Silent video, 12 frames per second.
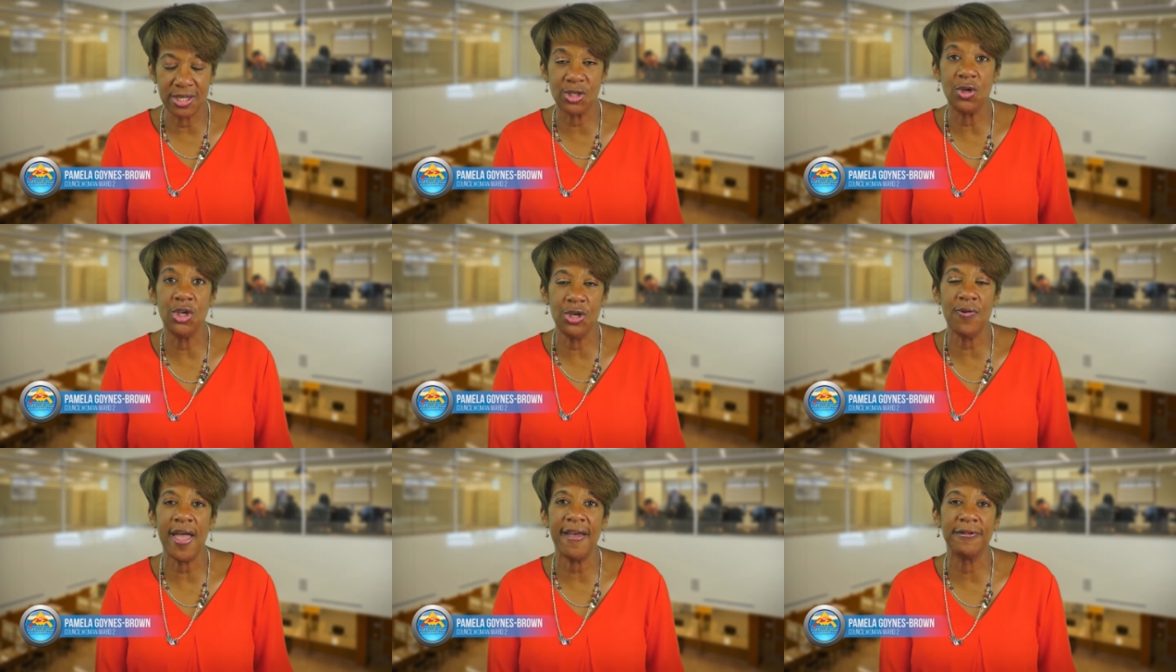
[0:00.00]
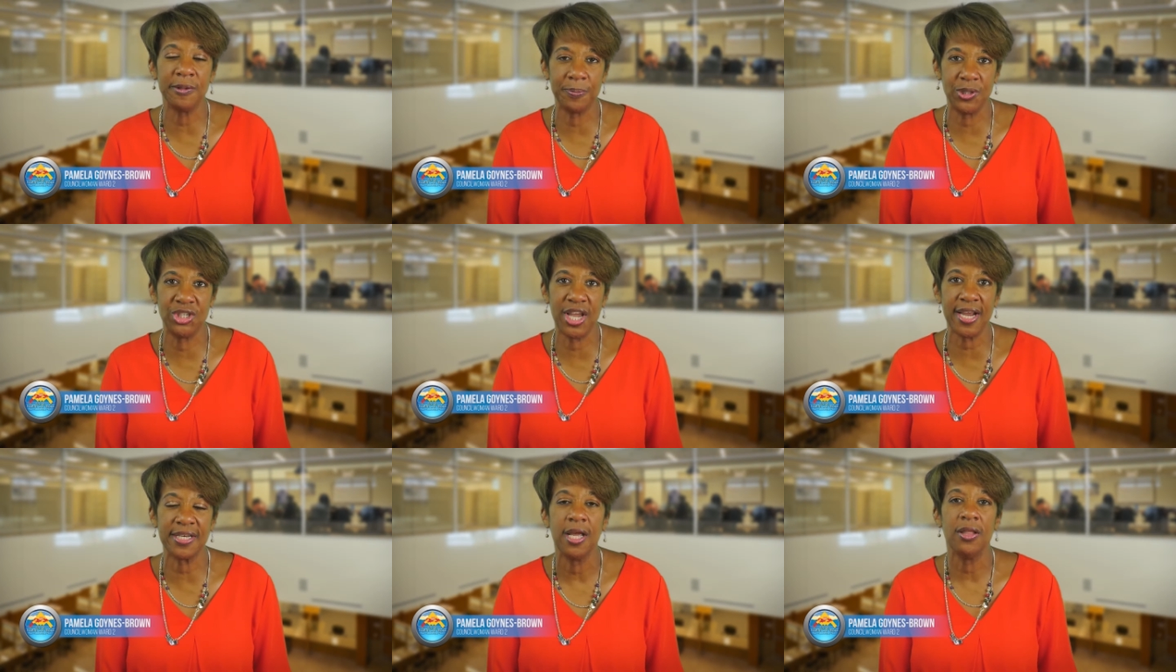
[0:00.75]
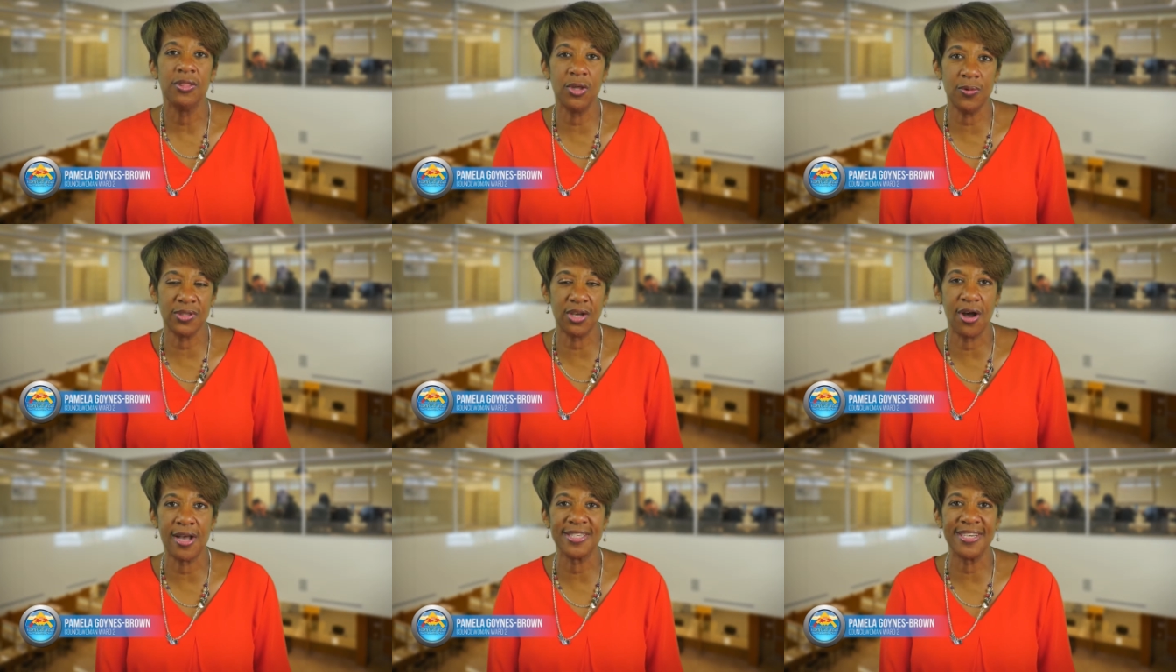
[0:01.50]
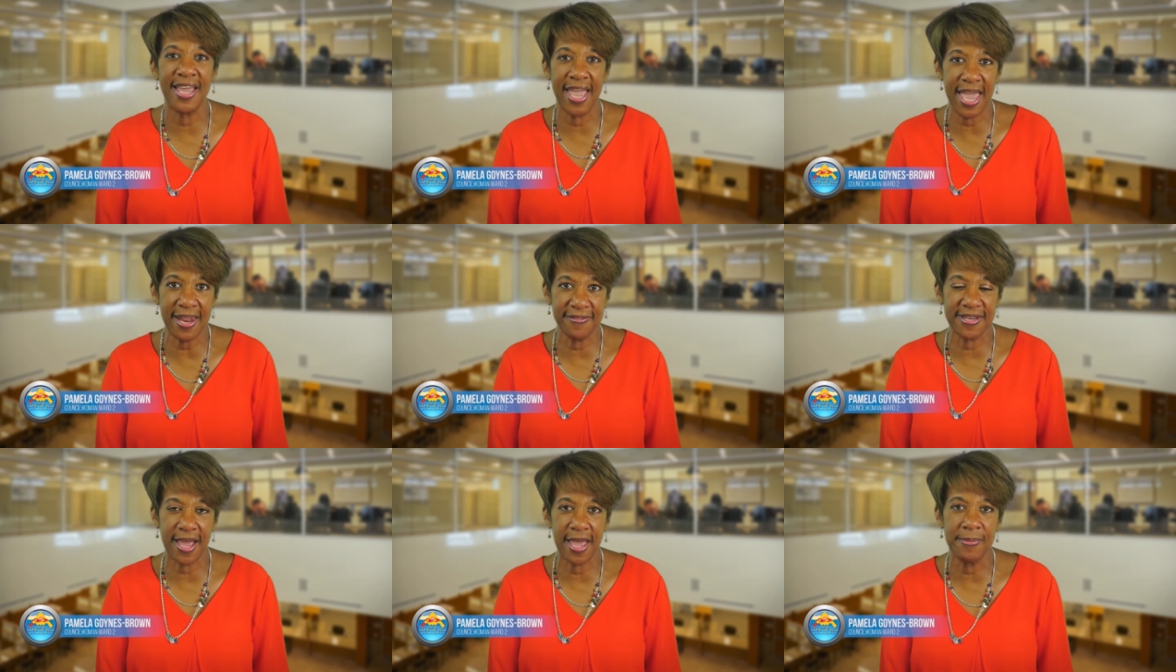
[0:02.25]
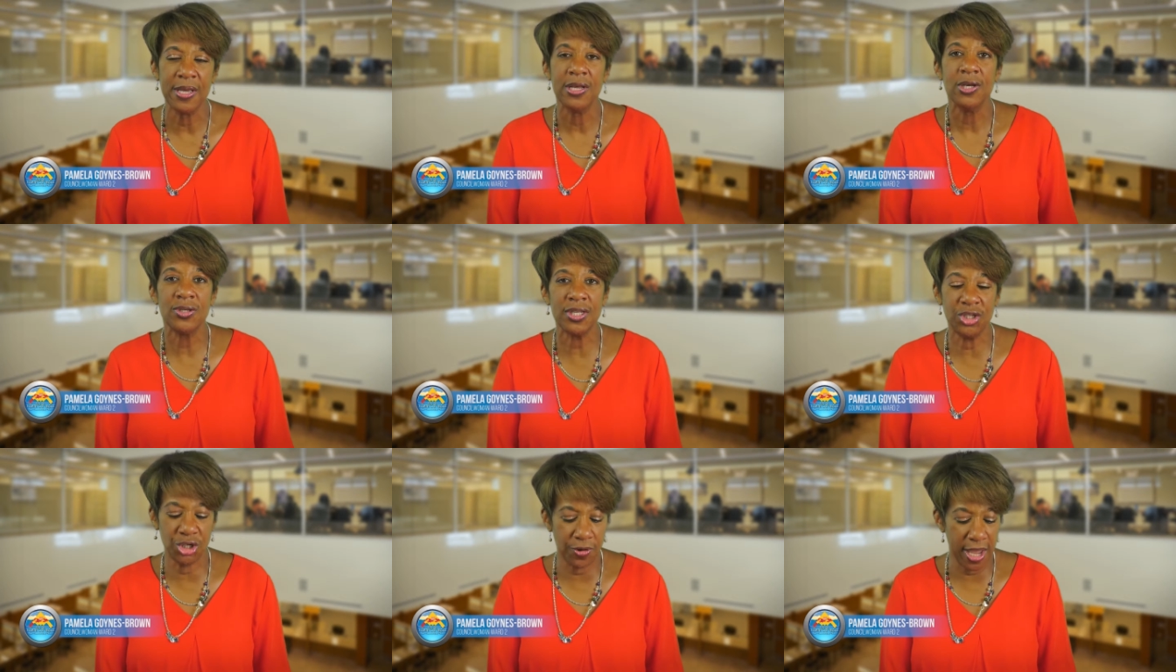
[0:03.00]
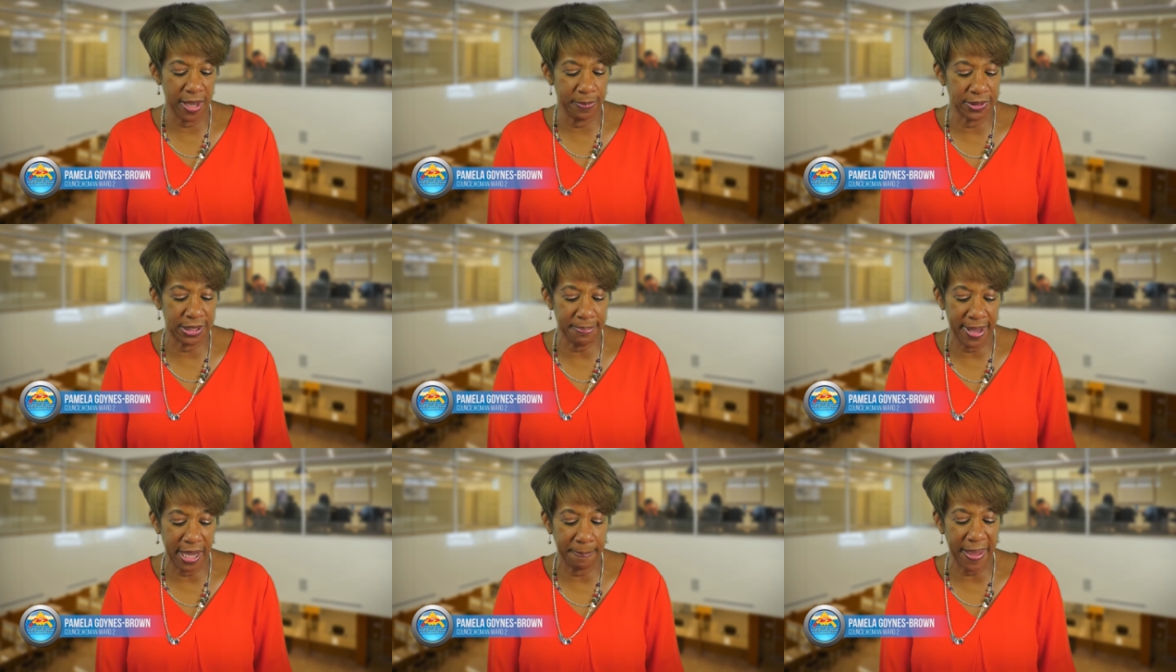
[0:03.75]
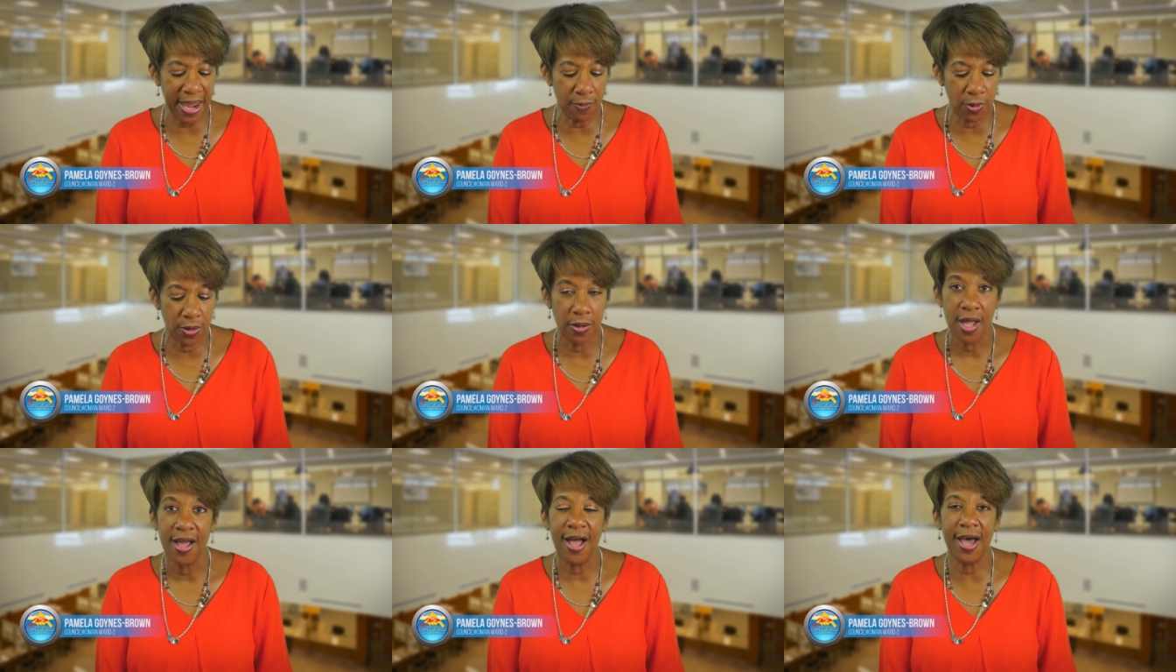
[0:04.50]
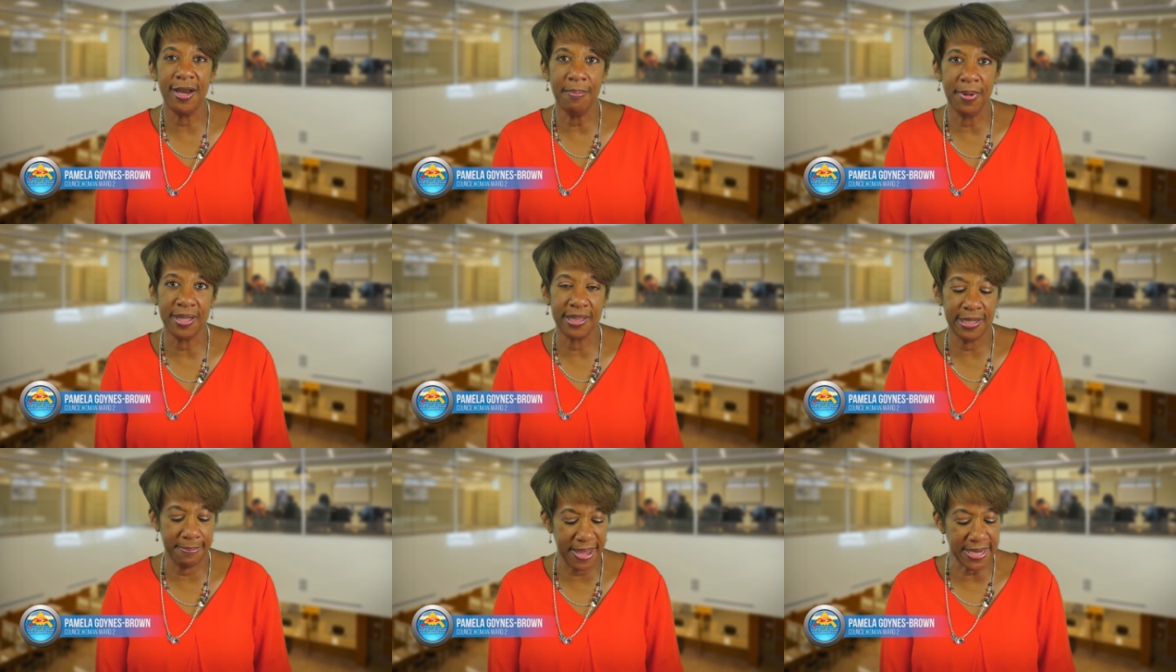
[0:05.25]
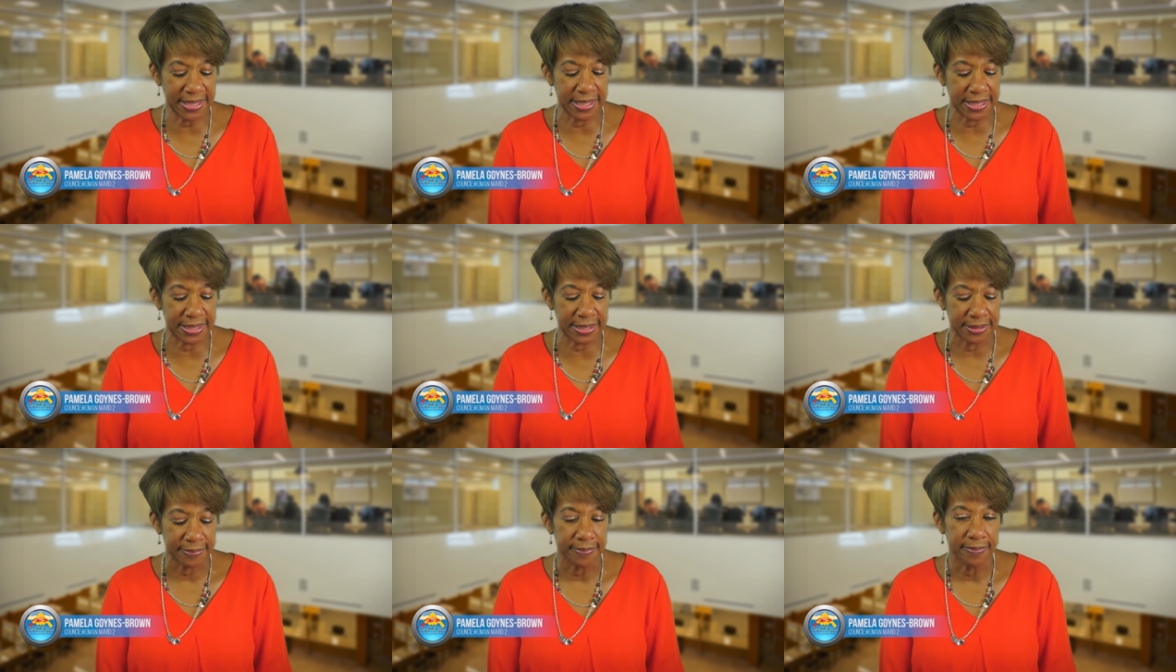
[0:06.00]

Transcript: So you have to project those costs ahead of time so that you're able to make payroll on a monthly basis.